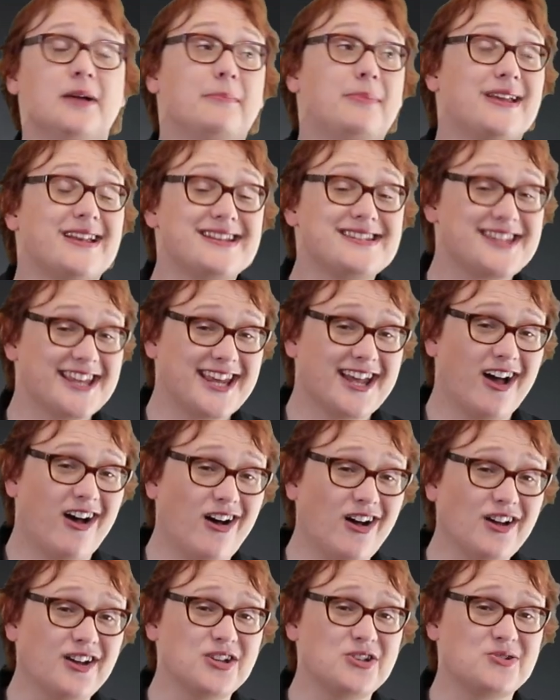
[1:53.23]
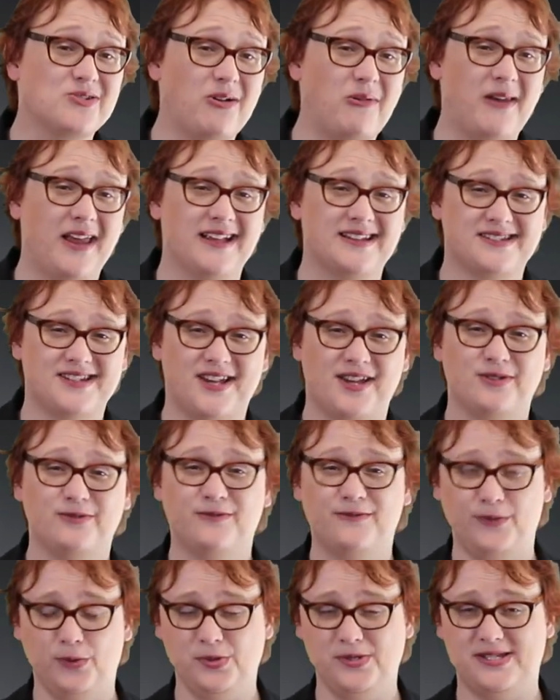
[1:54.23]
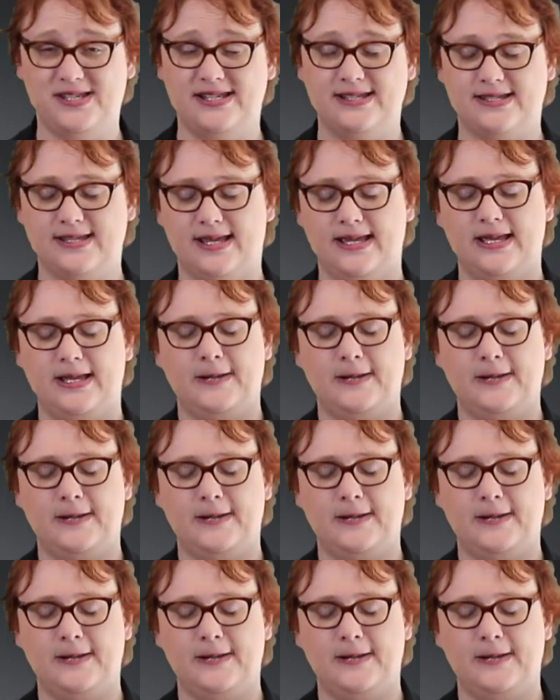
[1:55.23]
because they can't control external forces,